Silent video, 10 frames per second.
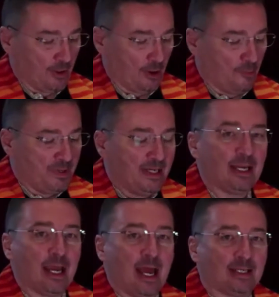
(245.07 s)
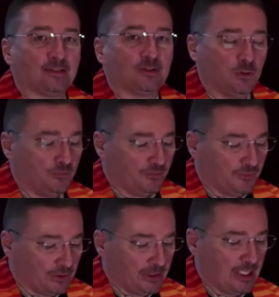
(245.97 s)
are being asked to
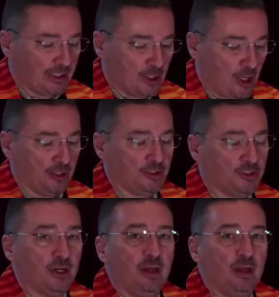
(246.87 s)
fully acknowledge